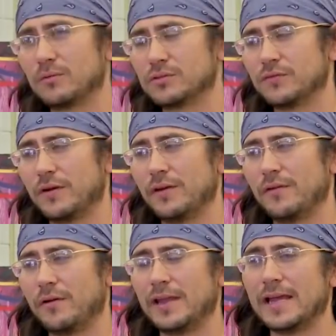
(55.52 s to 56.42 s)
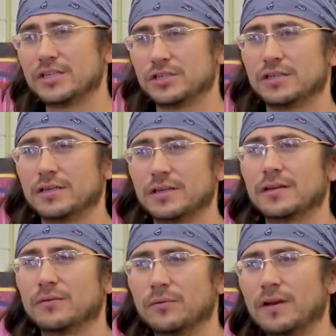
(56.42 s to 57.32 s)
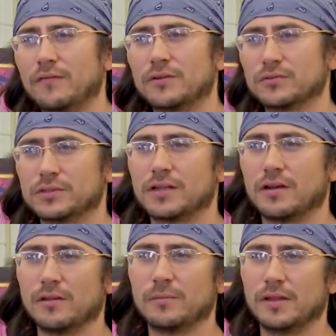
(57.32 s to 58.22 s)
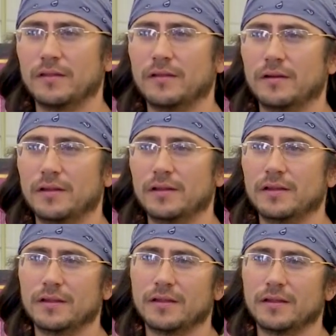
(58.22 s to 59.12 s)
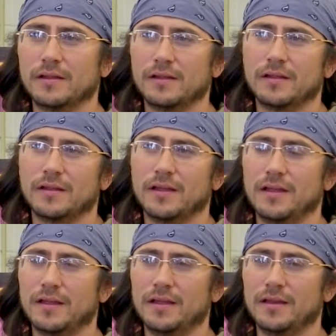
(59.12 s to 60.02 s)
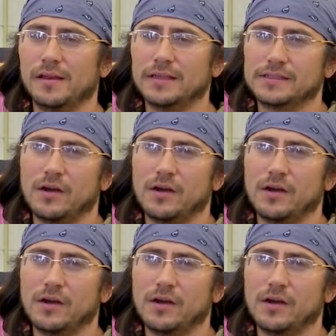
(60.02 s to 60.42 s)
I was very, very edgy when I first was out of the military and it's